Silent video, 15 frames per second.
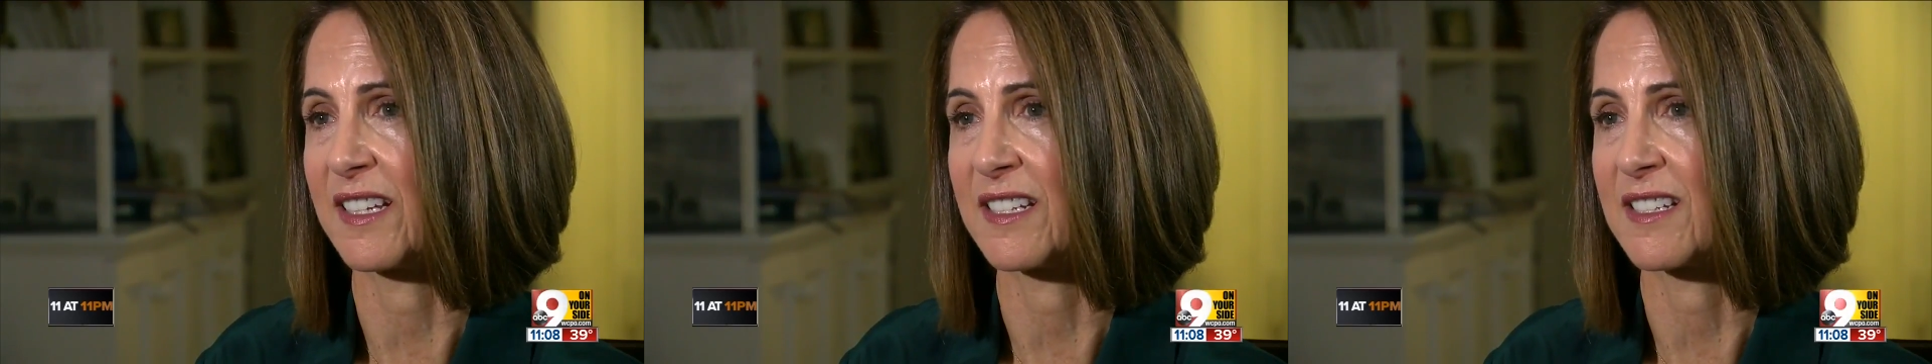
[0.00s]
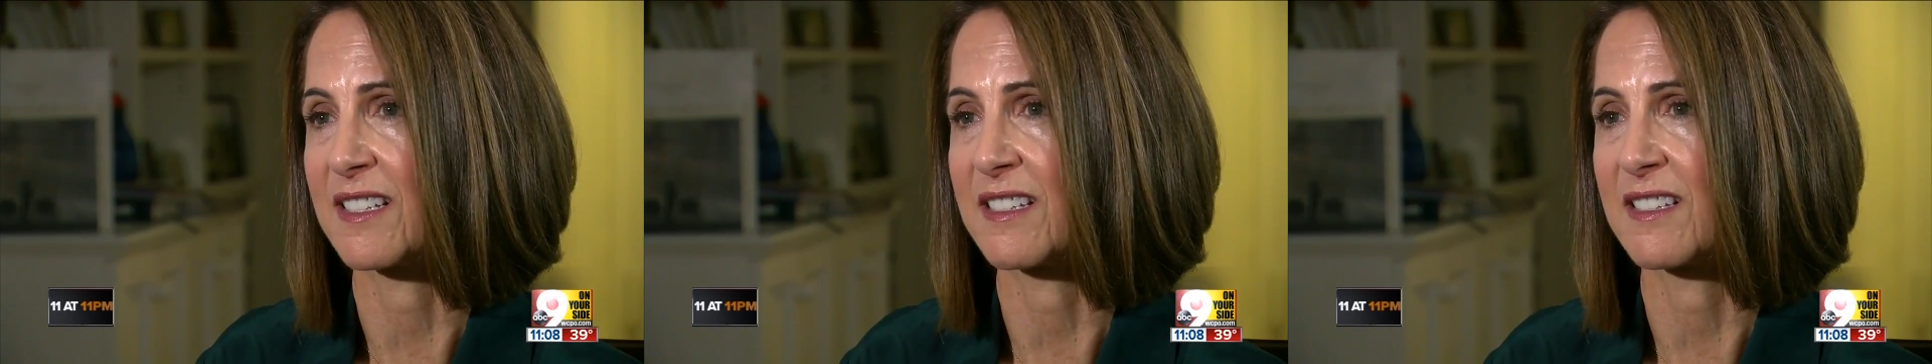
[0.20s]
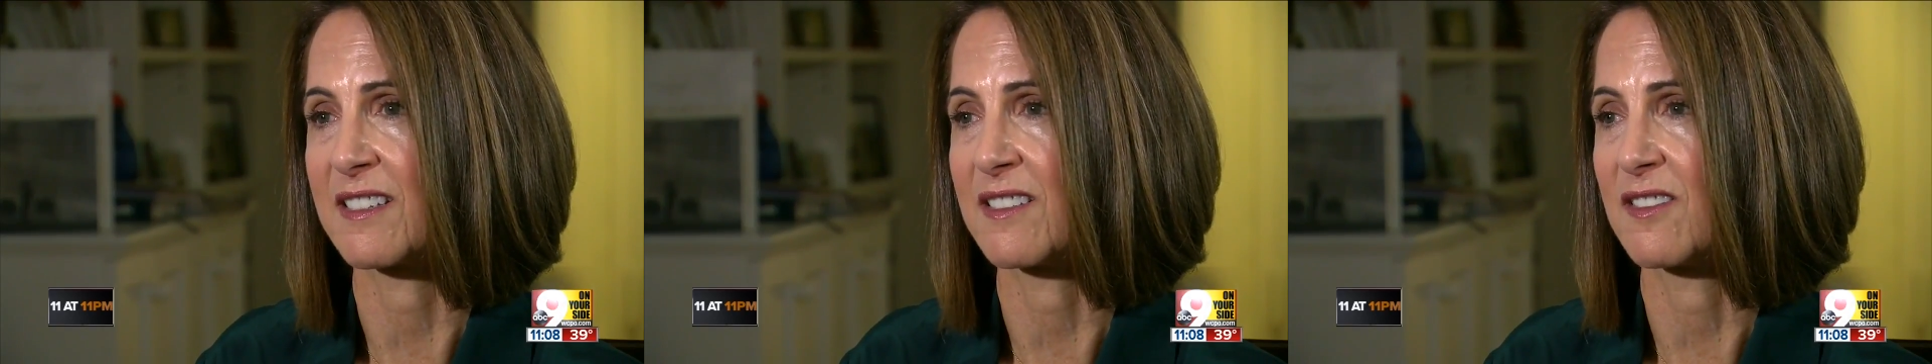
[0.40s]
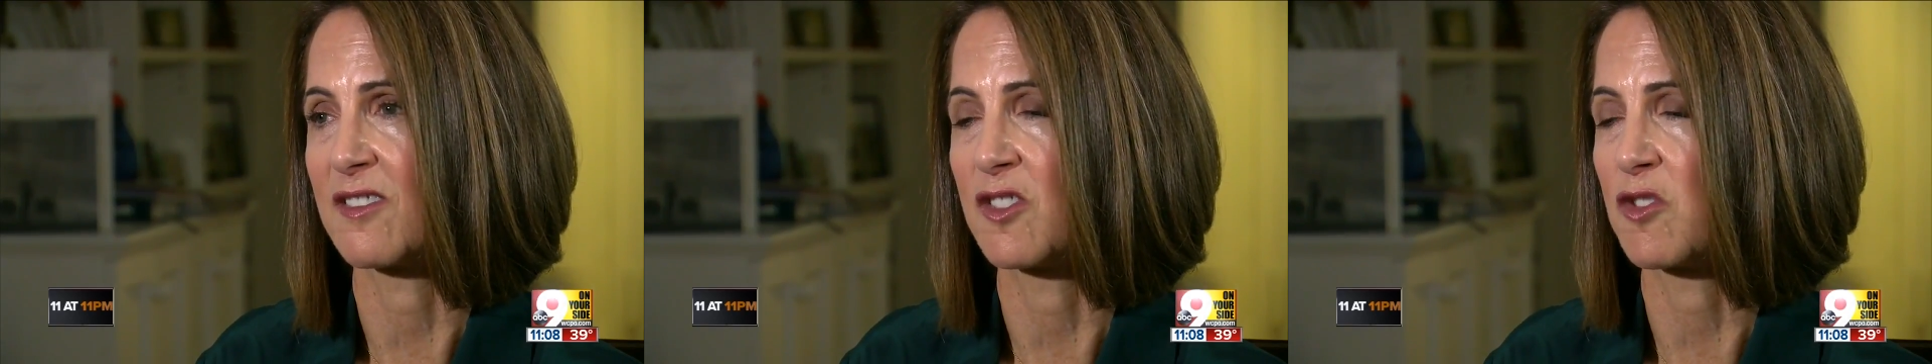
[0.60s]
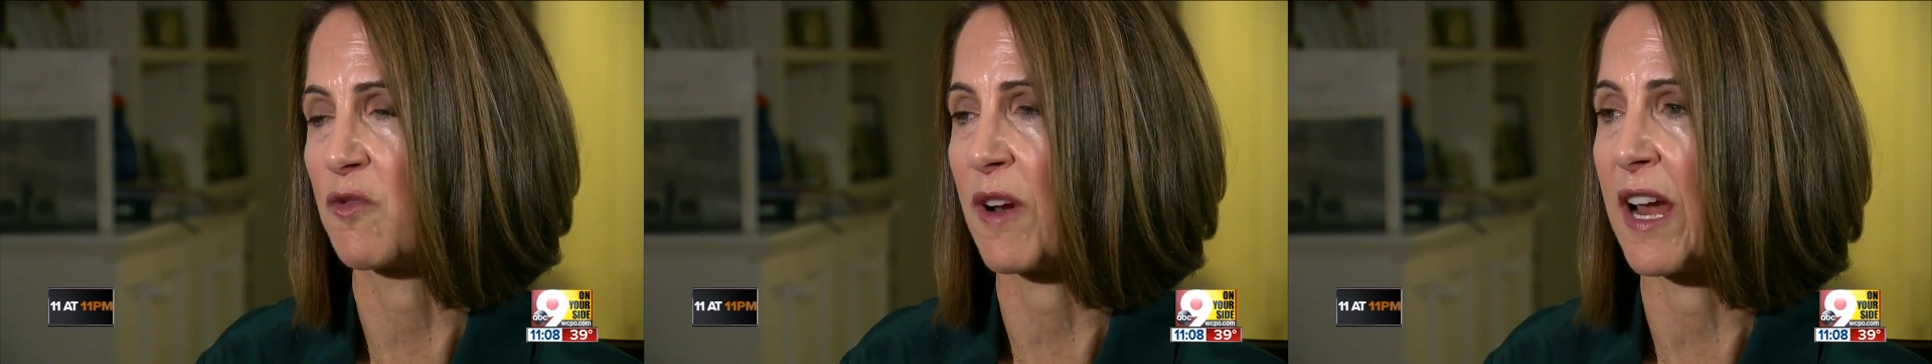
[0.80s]
It's
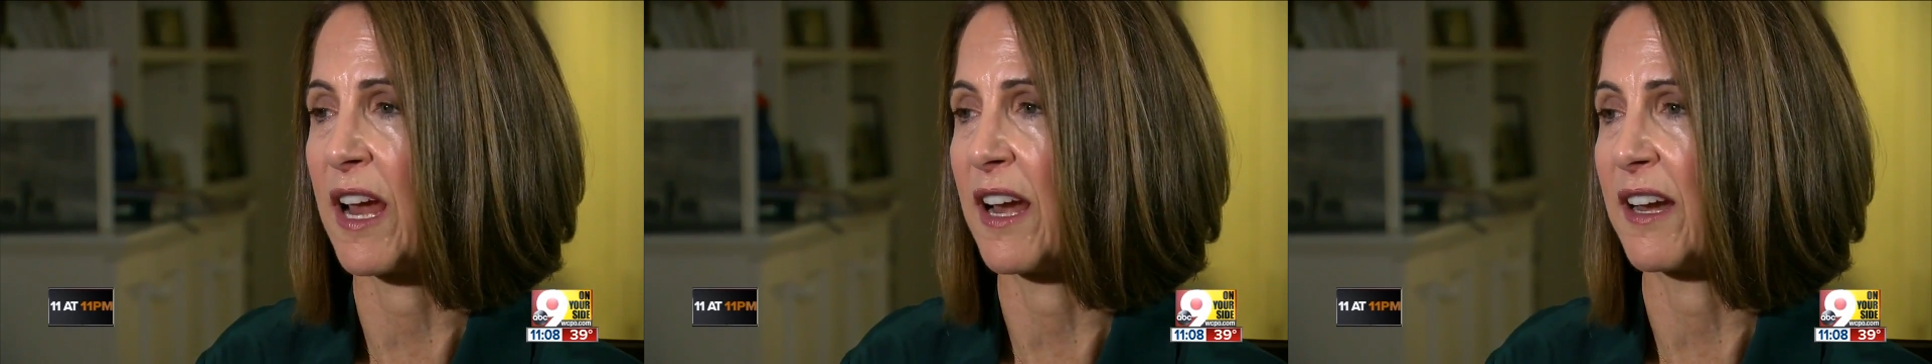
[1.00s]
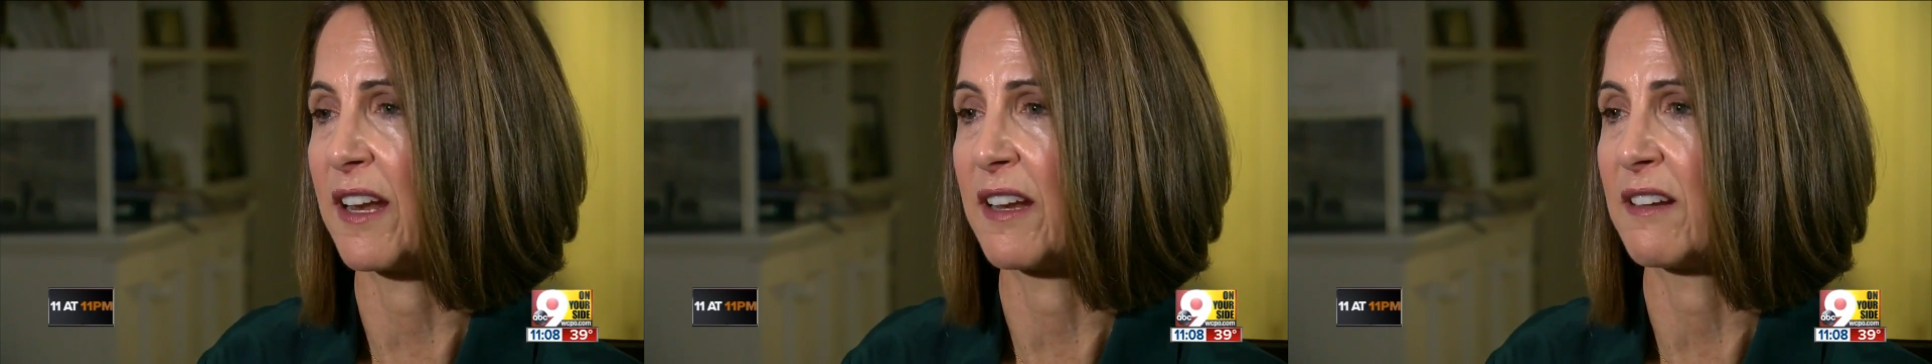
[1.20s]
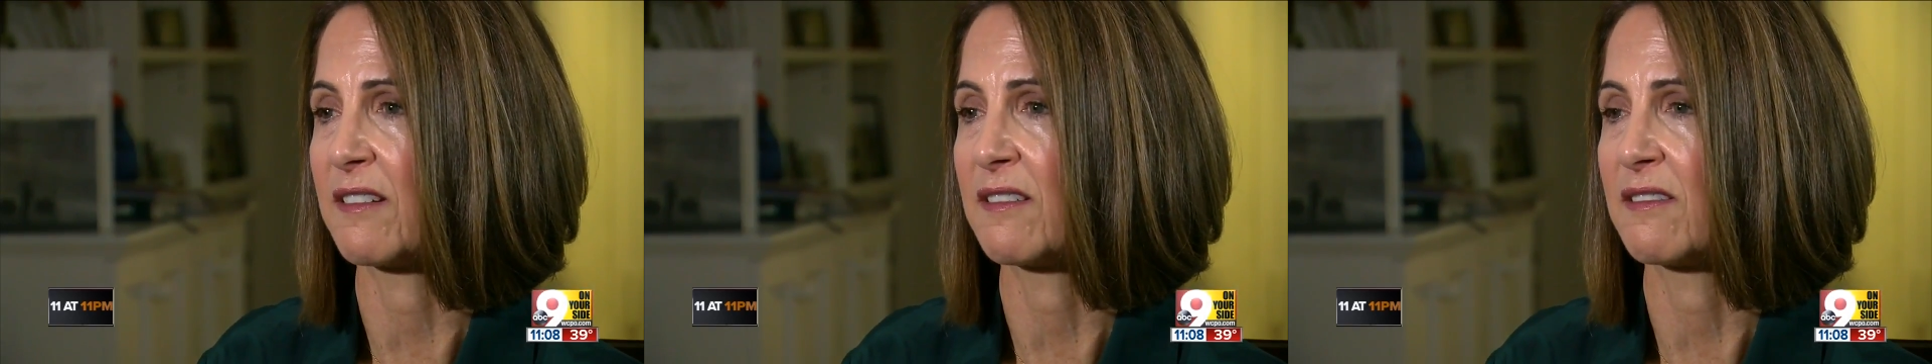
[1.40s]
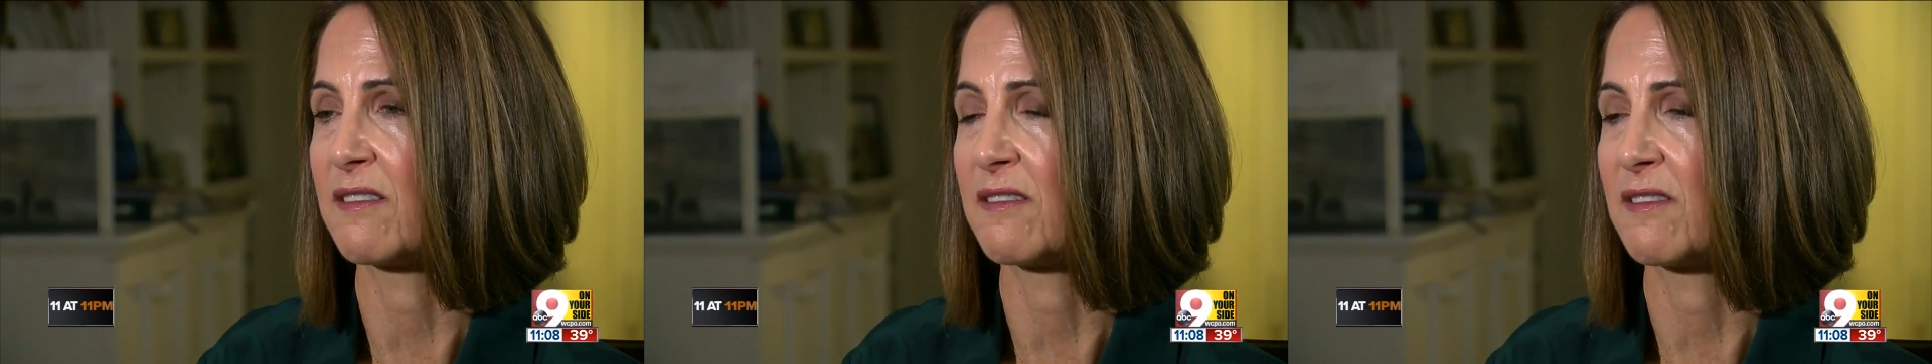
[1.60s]
dread and